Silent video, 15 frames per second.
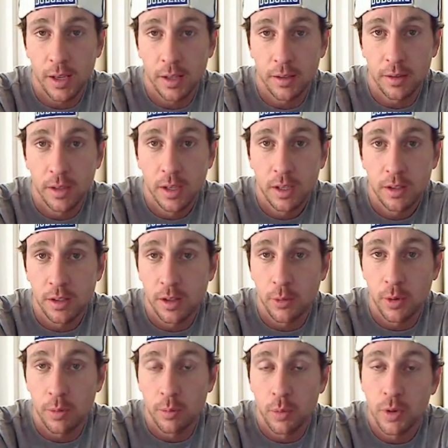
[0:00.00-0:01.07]
and did they
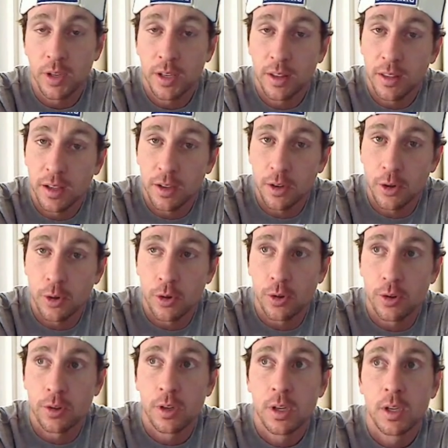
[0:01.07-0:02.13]
want to bring anything to
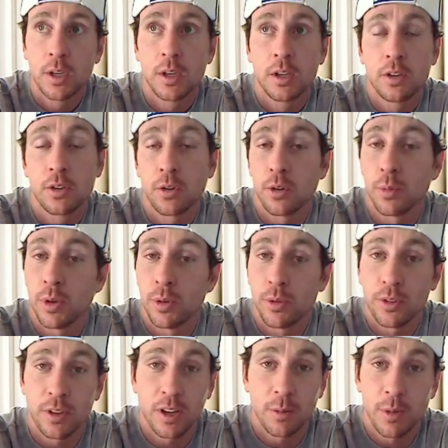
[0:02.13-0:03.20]
her. Told them it
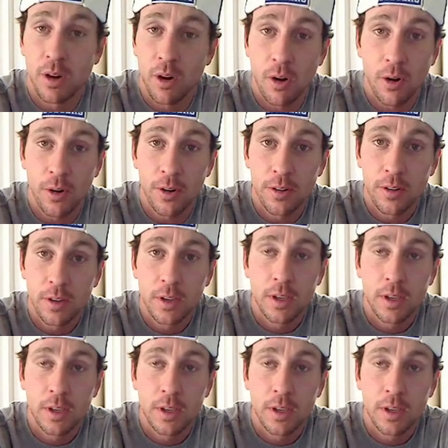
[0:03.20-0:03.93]
was going to be hard.